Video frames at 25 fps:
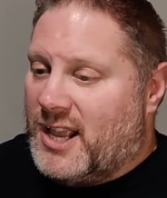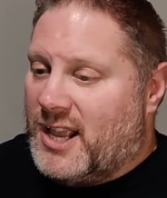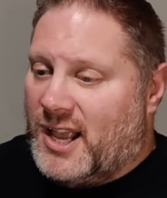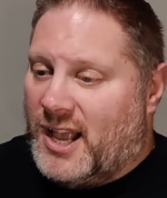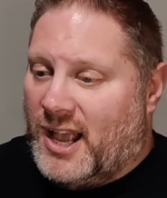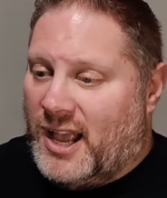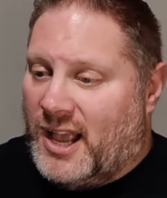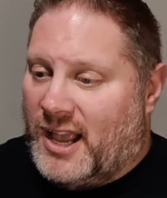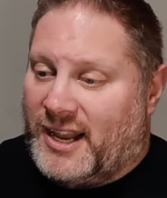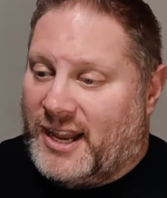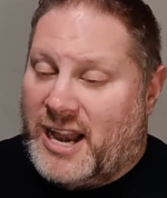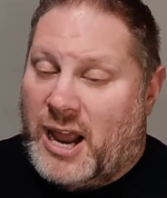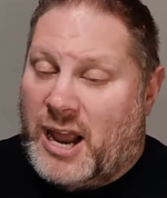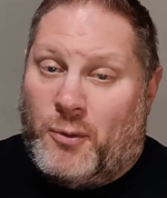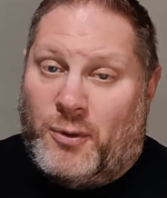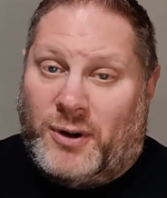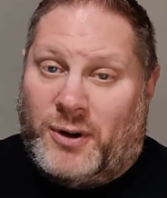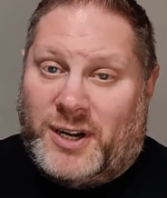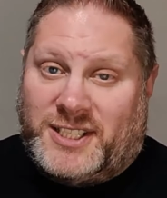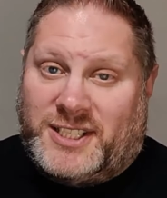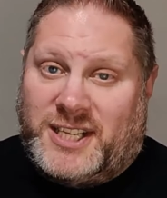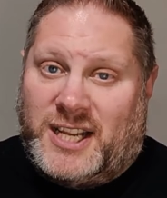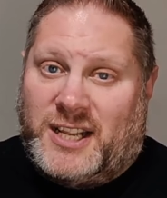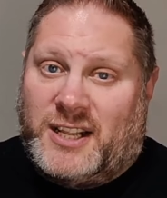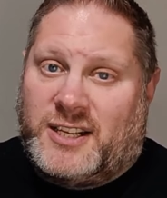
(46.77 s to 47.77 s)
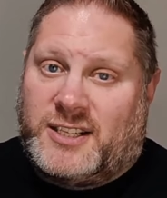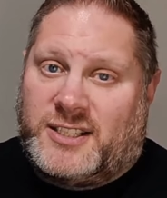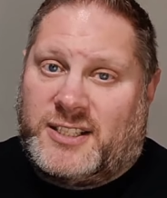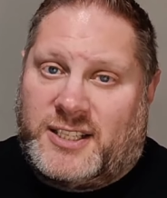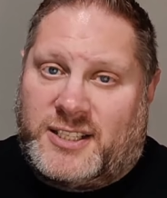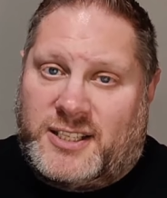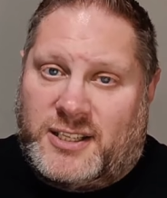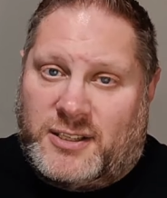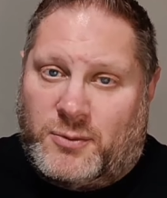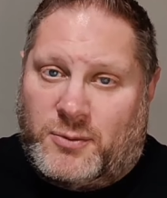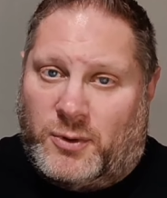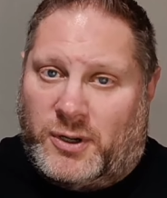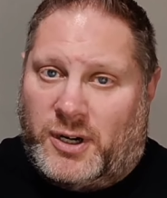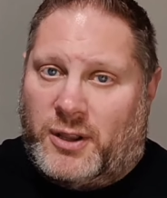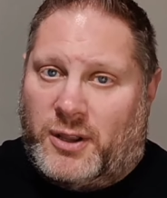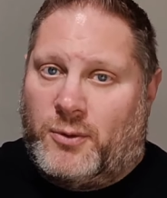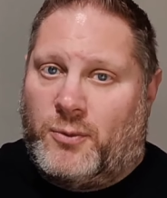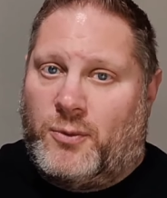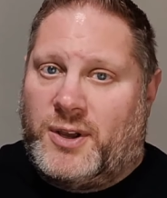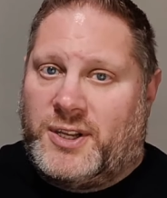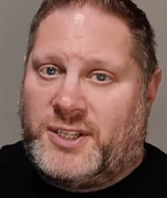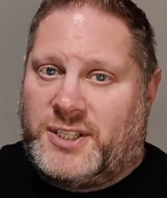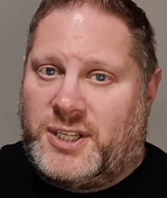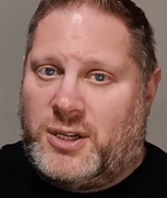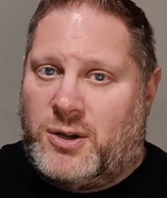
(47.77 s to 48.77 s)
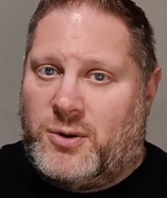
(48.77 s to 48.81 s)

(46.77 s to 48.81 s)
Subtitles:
And I want to see this. This is one of the ones